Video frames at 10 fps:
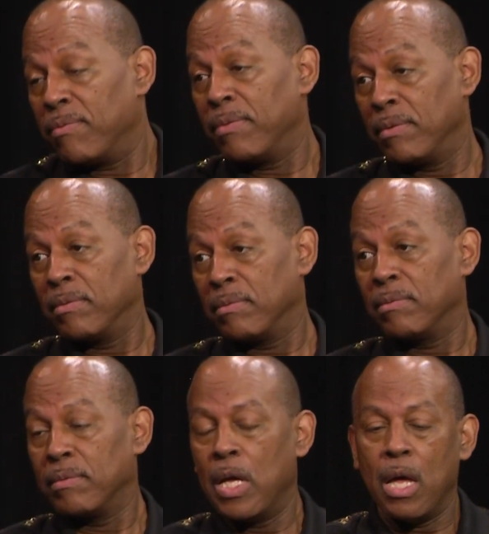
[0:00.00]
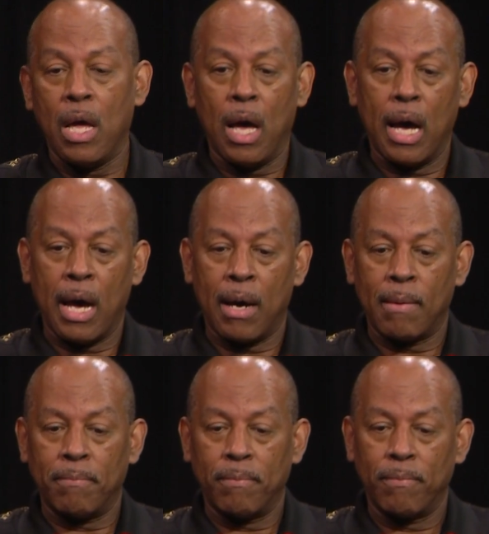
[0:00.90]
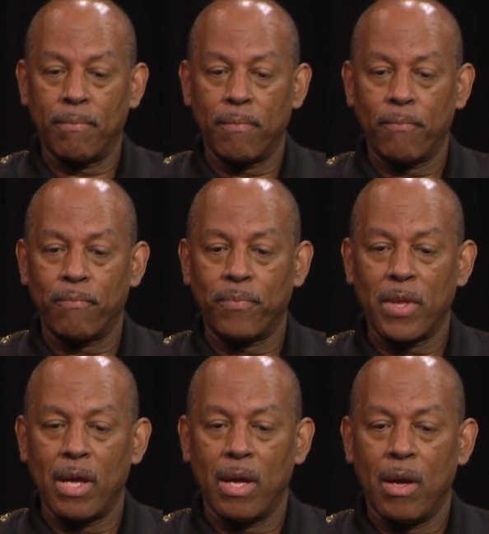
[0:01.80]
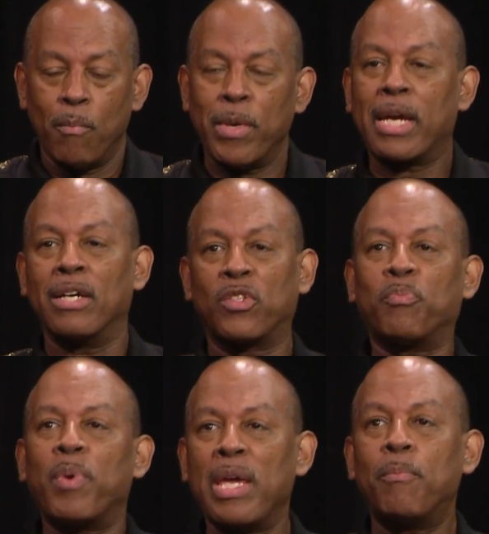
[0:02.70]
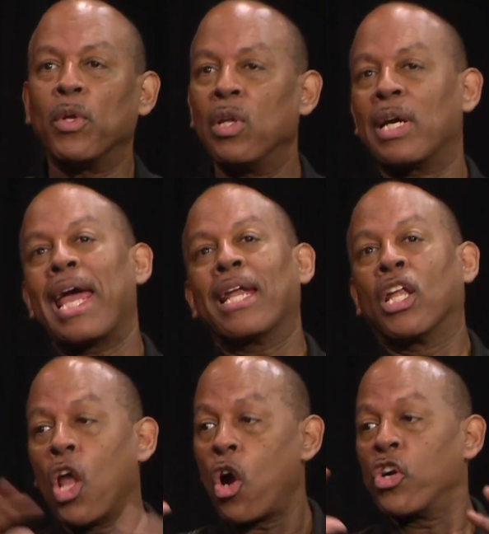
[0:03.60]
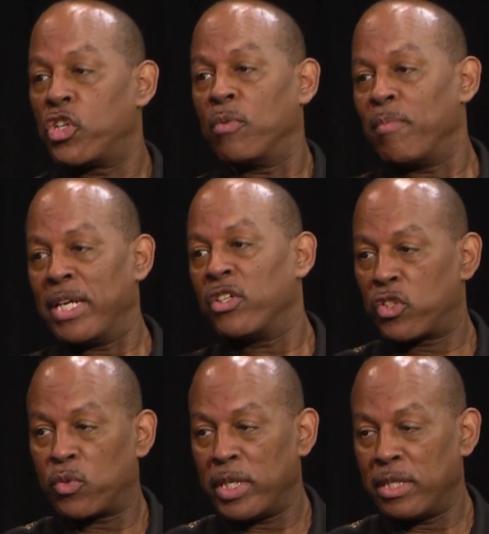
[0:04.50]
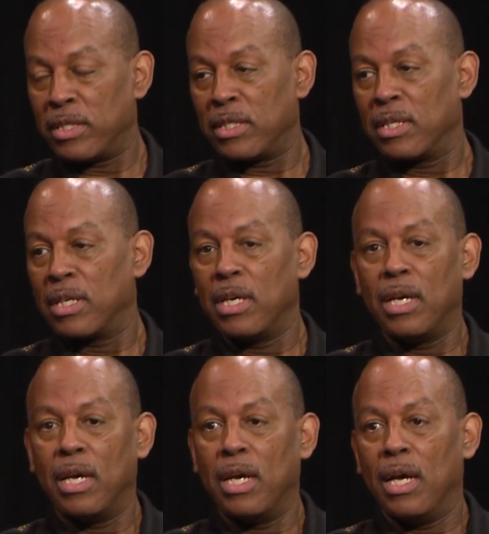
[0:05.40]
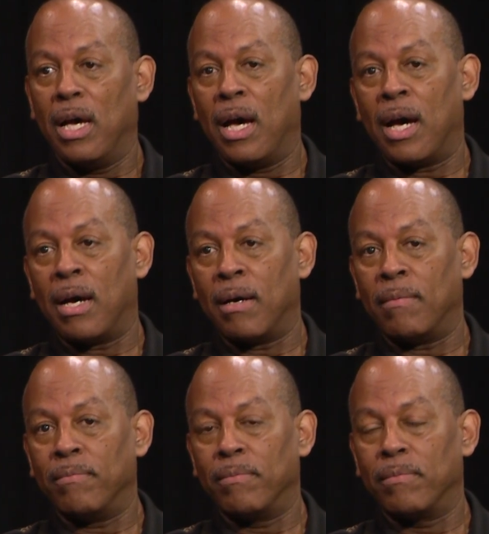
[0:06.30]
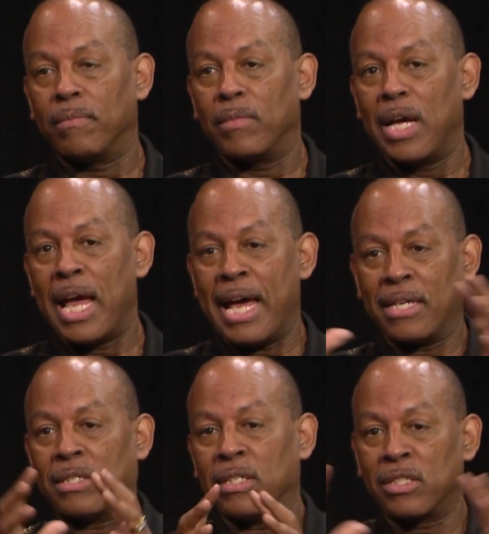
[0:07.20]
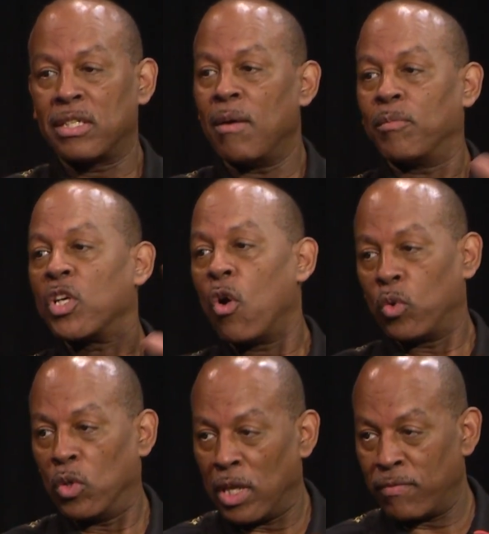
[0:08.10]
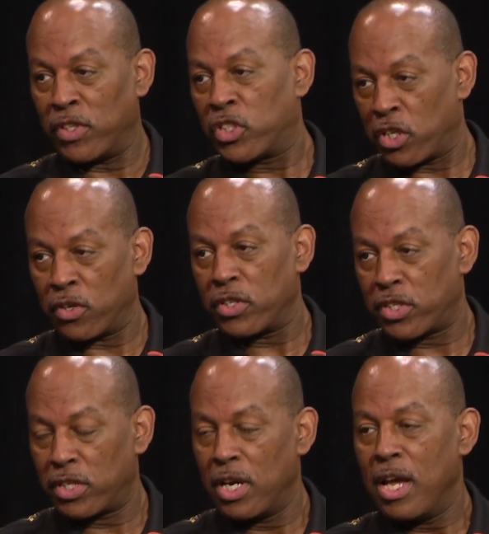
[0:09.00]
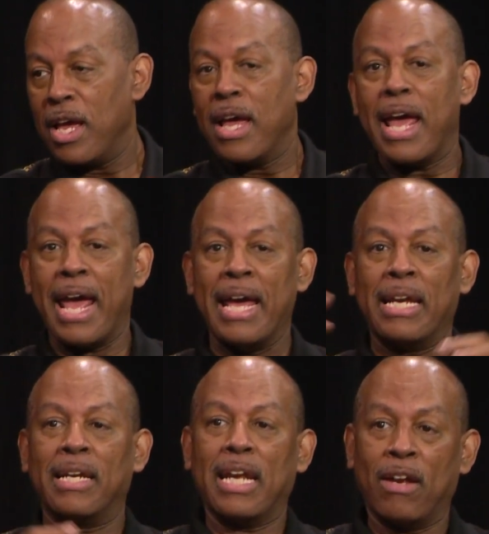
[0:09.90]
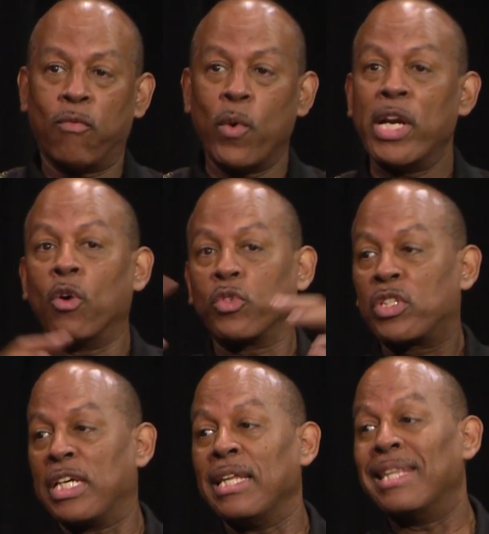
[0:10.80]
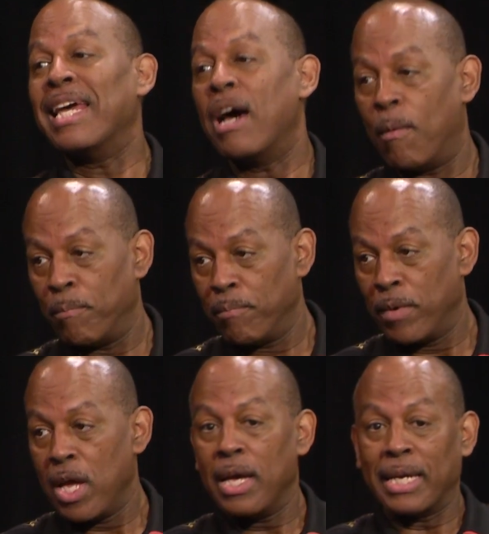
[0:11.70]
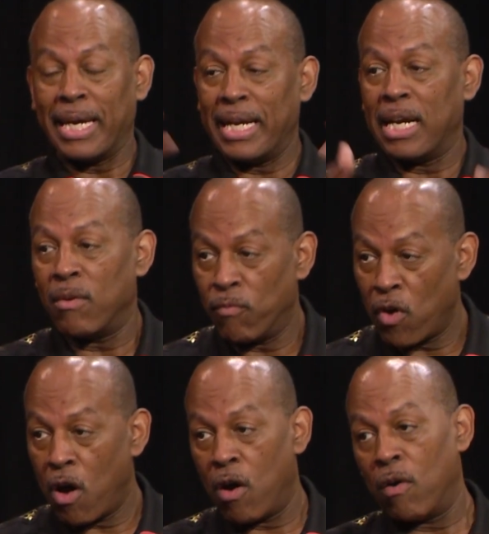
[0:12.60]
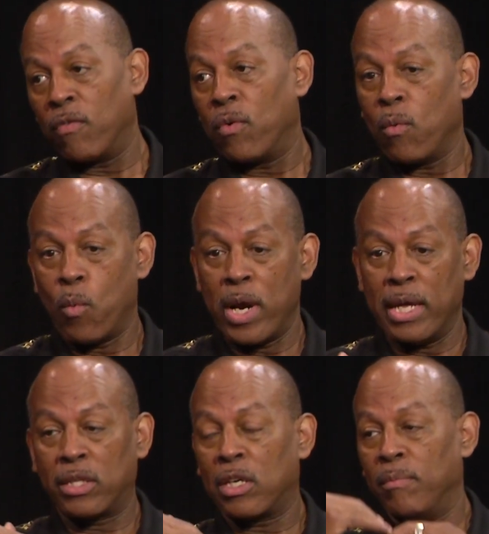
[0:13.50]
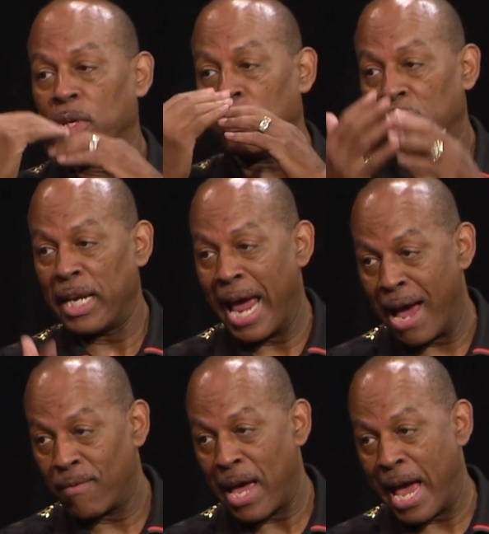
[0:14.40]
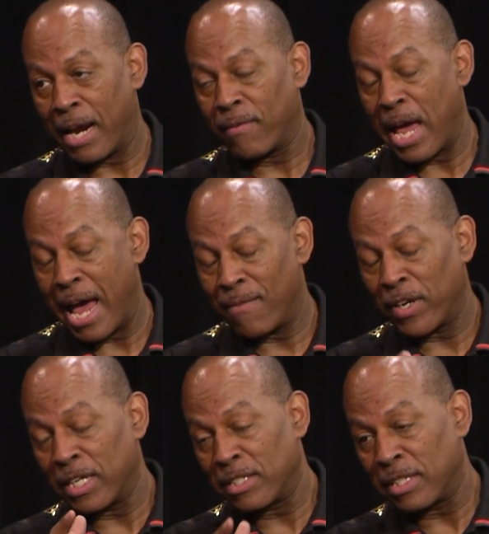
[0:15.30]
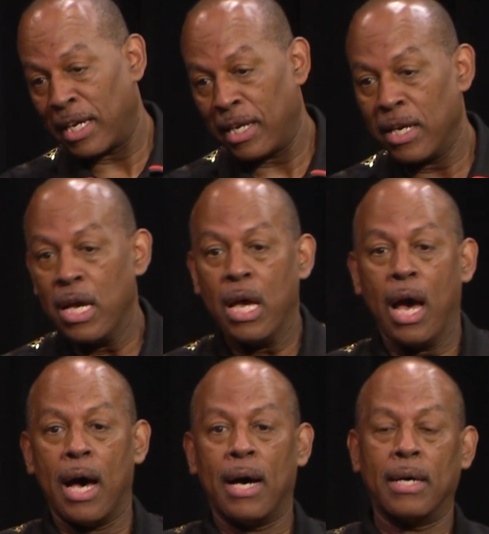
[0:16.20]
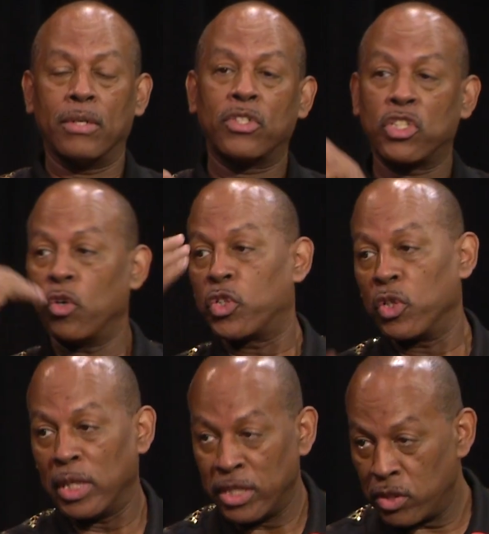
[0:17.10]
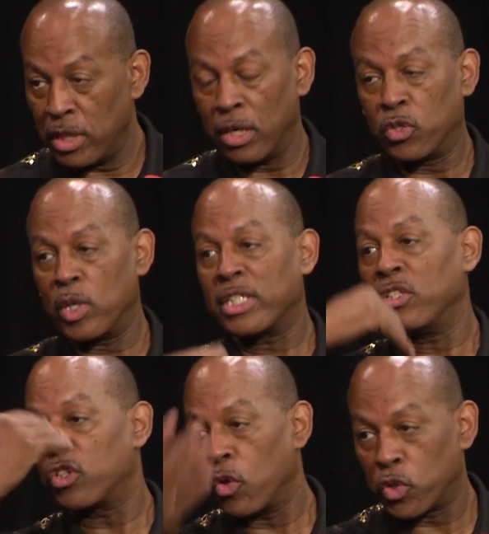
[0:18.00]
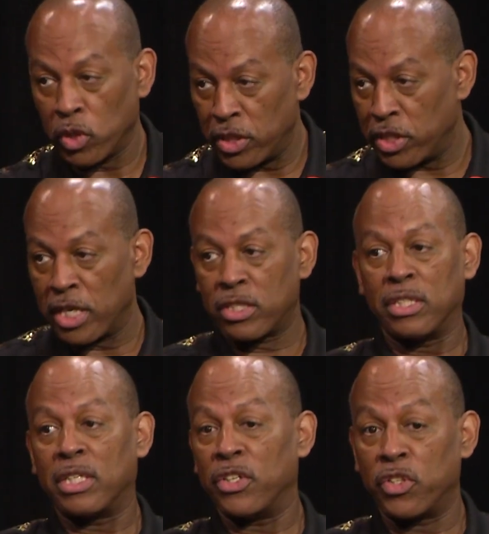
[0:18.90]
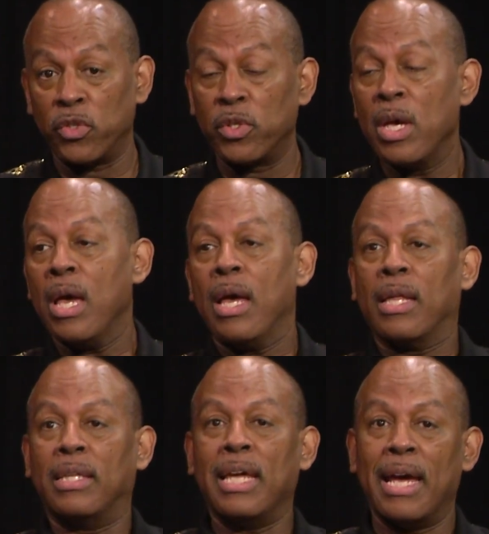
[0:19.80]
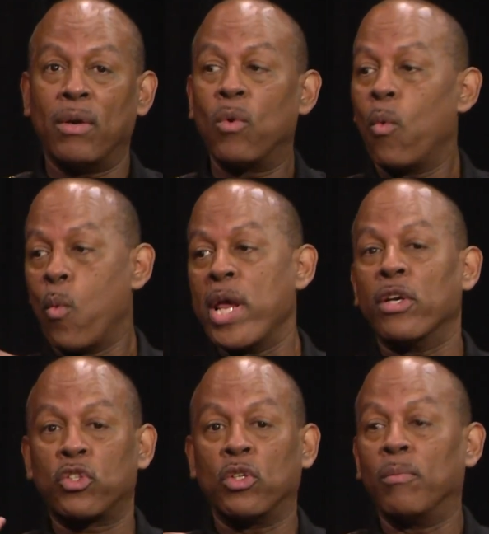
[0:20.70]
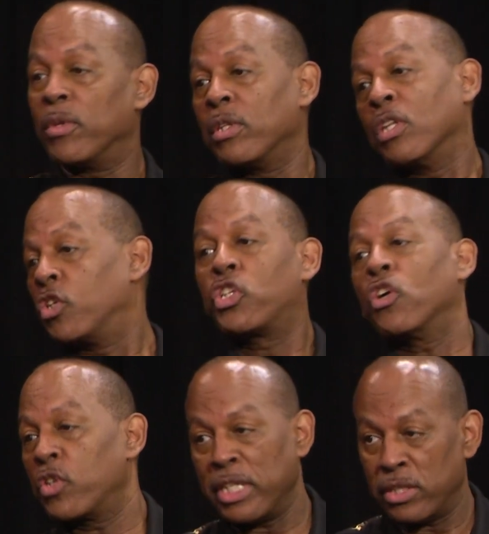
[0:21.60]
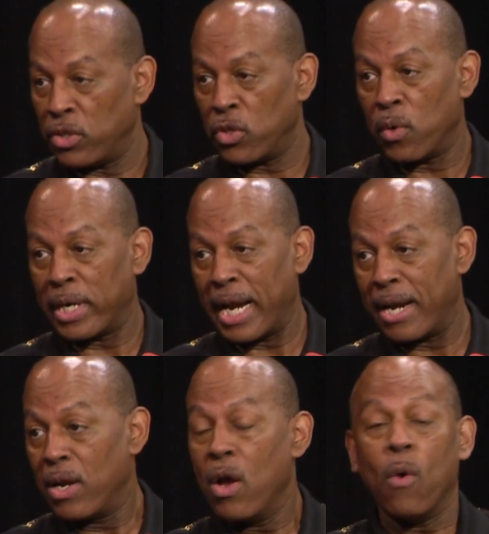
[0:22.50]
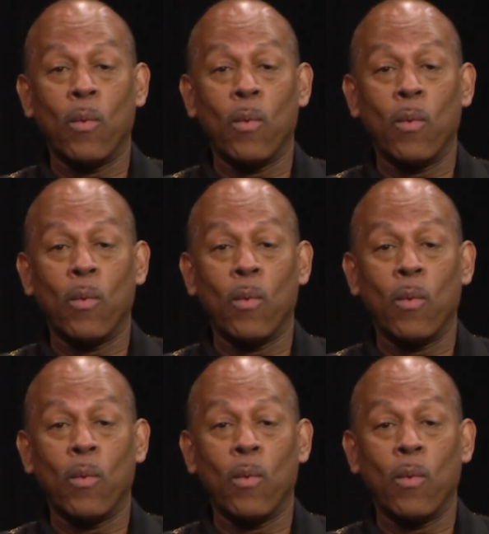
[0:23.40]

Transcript: Right. Um, because people look at larger ministries mm-hmm. um, as the sum total of the church. Okay. And if we don't see them getting involved mm-hmm. with community ab- ag- advocacy, mm-hmm. uh, social and in- uh, addressing social mm-hmm. injustice issues, then we assume the church isn't doing that. Right.